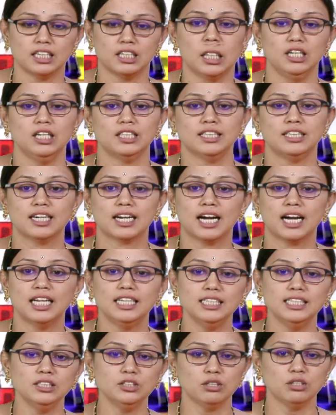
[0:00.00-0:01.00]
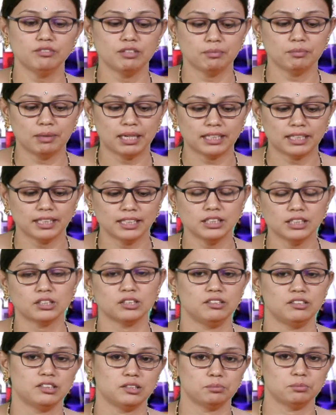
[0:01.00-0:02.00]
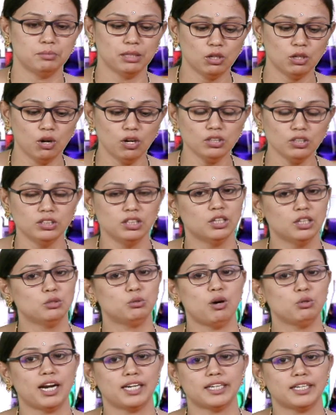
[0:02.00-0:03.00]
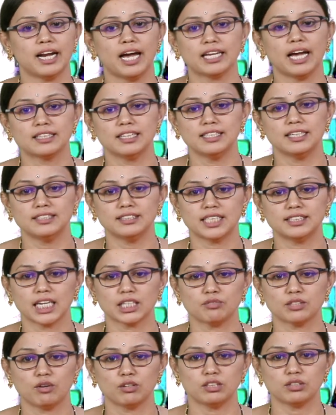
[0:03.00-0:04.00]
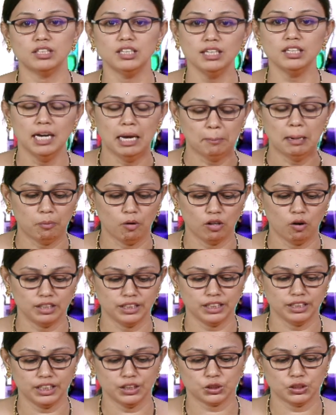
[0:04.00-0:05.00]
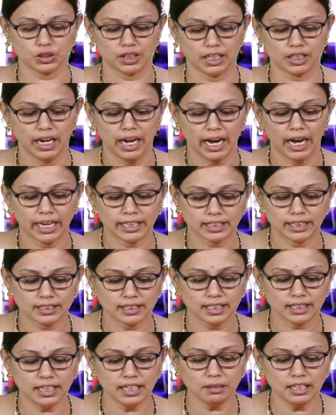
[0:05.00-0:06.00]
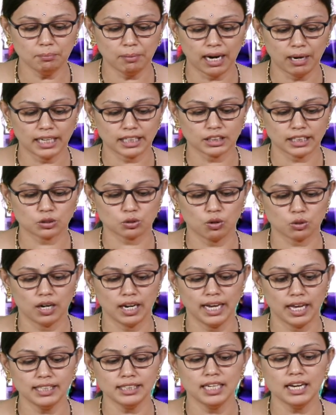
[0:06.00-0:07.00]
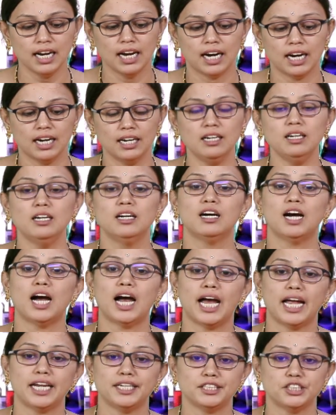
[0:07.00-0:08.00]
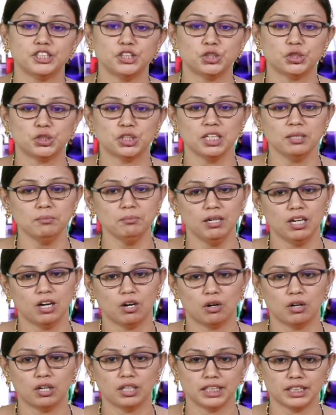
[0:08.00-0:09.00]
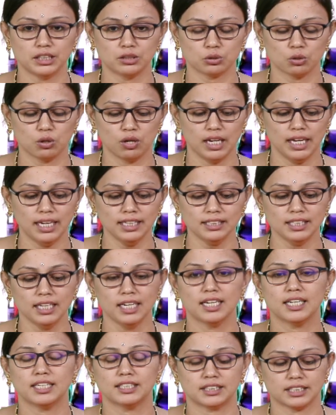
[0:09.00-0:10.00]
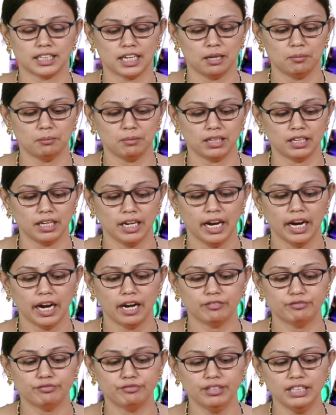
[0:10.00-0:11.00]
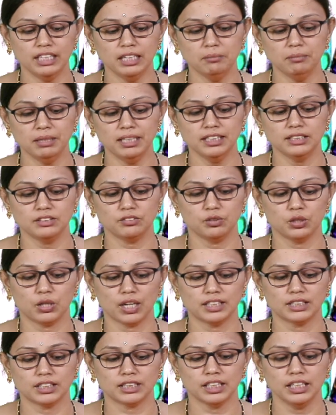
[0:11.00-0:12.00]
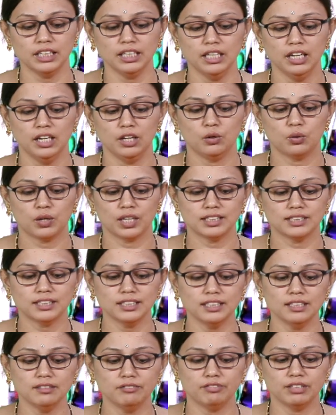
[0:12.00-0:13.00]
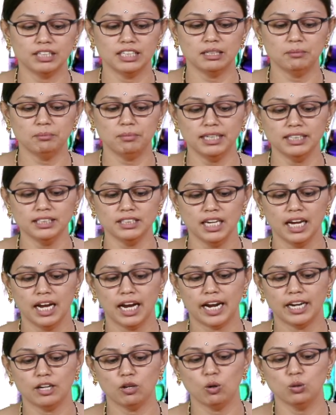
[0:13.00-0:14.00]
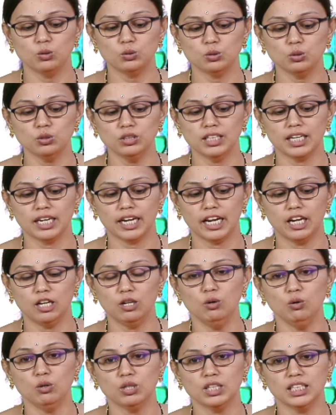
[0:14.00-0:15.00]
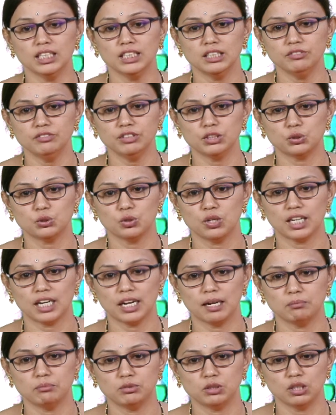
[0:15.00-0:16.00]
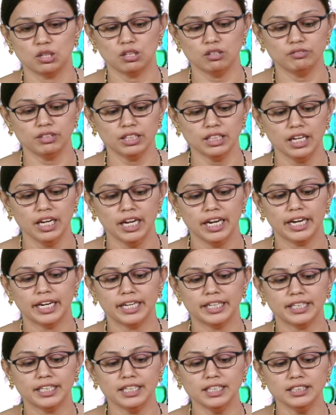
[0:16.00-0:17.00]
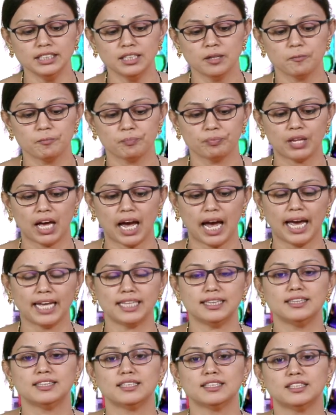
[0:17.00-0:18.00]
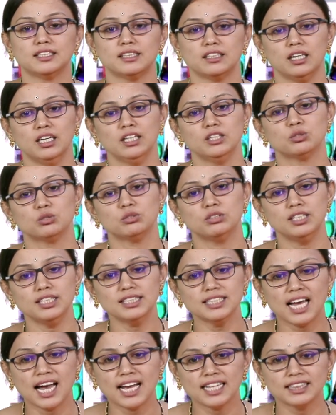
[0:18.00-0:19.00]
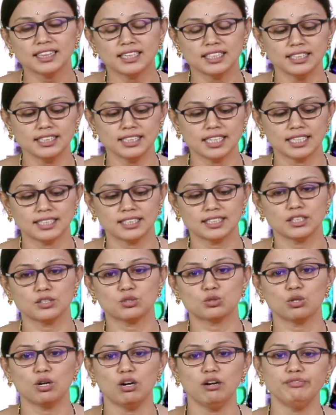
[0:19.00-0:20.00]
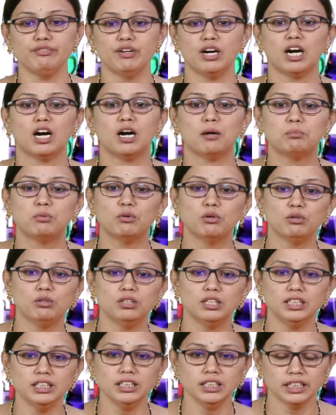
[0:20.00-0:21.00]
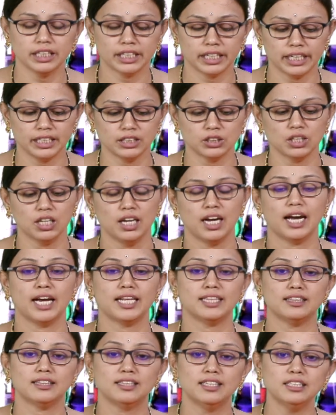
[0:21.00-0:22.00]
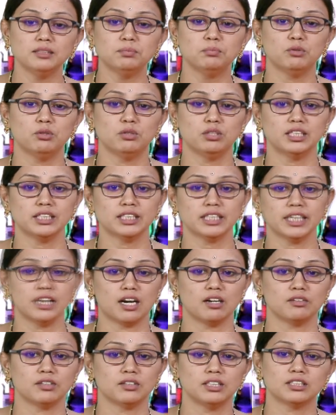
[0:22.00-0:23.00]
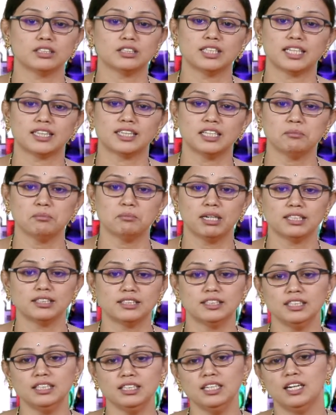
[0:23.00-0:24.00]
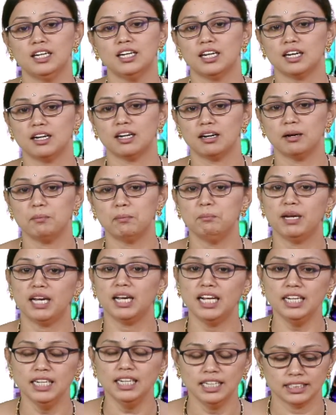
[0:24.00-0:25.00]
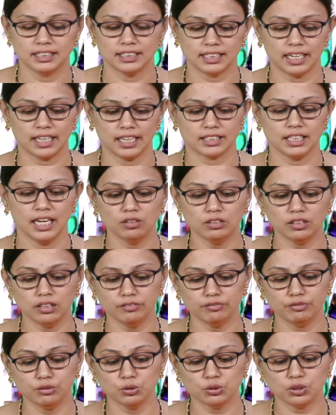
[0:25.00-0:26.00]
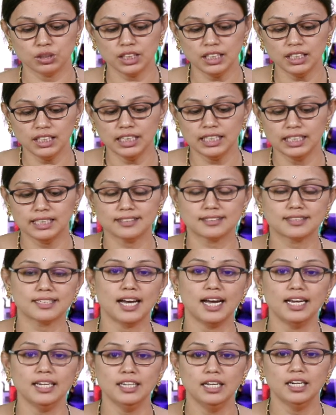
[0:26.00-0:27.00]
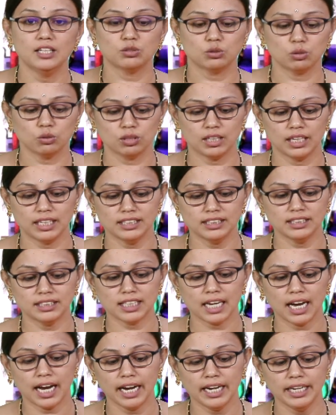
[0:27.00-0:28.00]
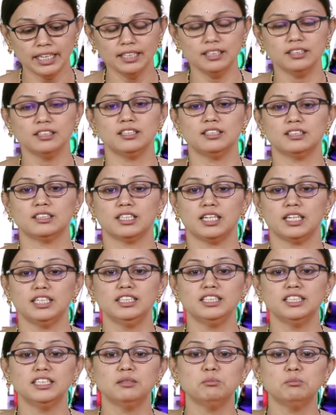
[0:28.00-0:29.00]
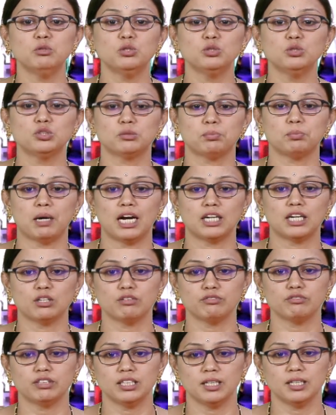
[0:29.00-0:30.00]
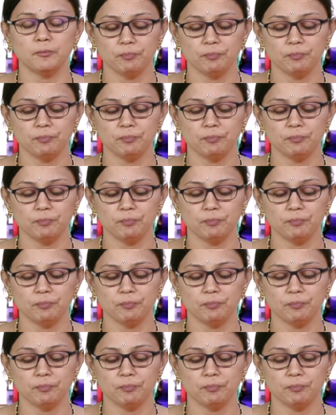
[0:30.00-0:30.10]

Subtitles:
The colors of the petals is because to attract the insects for the pollination, and the third part is called as a androecium, or it is called as a stamen. A filament, you can see the filaments, and also the yellow color which you are observing, it is anther. So, this anther consists of a pollen grains, and this pollen grains is nothing but the a male sex. If you see inside, so the inside there is the innermost part of the